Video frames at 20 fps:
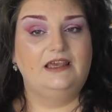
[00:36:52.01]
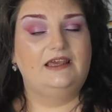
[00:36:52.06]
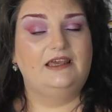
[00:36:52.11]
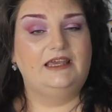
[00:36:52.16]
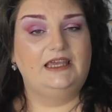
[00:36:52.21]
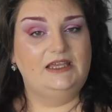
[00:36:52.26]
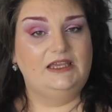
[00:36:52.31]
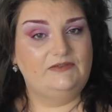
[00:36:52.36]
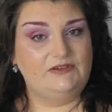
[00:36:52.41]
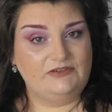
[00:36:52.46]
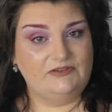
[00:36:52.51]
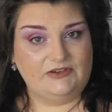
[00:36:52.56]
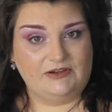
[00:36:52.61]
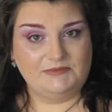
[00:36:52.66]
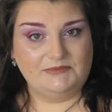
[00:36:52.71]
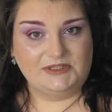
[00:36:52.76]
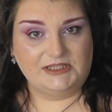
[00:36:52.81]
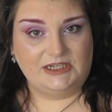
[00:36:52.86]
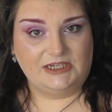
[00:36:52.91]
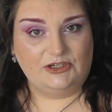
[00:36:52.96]
Even if I'm
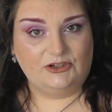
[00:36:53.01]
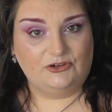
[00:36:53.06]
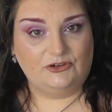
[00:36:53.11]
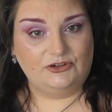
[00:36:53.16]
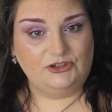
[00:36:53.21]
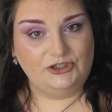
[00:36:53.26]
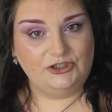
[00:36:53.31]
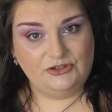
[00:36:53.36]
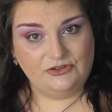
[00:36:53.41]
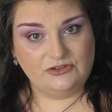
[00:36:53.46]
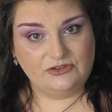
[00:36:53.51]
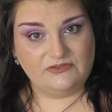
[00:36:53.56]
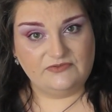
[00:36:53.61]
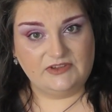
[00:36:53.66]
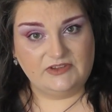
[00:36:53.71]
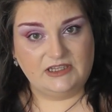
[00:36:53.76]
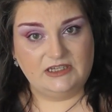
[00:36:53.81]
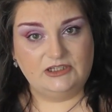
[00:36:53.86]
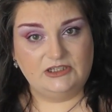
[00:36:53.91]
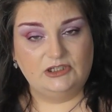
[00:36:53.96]
still in your news
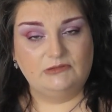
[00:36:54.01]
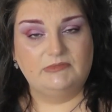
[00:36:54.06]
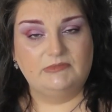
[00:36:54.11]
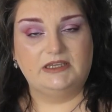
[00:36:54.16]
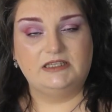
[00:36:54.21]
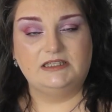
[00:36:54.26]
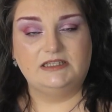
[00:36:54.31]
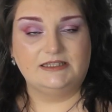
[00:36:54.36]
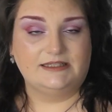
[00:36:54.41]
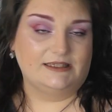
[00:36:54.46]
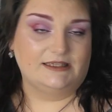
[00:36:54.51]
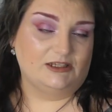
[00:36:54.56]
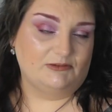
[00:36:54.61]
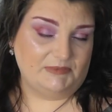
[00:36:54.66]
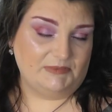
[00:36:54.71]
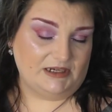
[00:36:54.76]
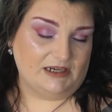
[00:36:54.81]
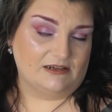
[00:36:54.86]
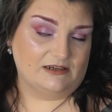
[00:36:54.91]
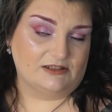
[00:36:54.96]
feed, you may still have
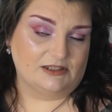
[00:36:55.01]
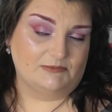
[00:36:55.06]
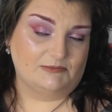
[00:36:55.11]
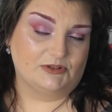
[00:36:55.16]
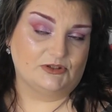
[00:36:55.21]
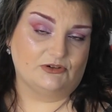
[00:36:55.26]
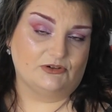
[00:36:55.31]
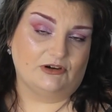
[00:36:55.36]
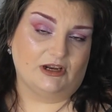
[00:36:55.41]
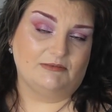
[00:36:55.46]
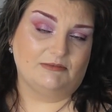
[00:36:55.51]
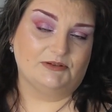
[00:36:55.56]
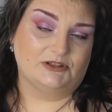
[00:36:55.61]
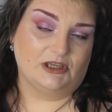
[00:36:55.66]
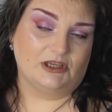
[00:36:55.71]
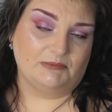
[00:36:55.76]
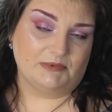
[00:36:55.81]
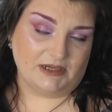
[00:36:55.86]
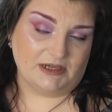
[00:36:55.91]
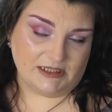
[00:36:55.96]
been unsubscribed,
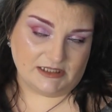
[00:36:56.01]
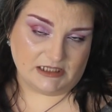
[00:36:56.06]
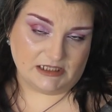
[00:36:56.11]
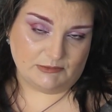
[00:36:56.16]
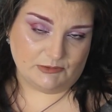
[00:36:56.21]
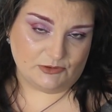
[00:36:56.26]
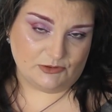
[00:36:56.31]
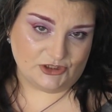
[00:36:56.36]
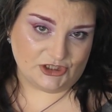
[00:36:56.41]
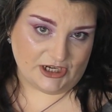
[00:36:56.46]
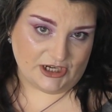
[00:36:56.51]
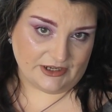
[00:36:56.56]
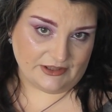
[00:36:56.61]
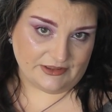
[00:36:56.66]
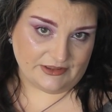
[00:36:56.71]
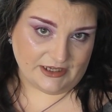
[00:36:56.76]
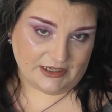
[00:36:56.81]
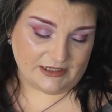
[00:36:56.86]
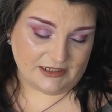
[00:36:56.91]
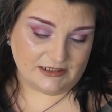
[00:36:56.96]
so please double check
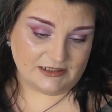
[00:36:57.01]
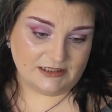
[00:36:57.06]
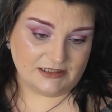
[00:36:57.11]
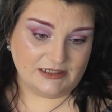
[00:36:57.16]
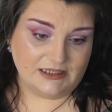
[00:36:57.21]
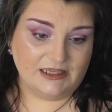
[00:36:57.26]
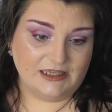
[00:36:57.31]
that.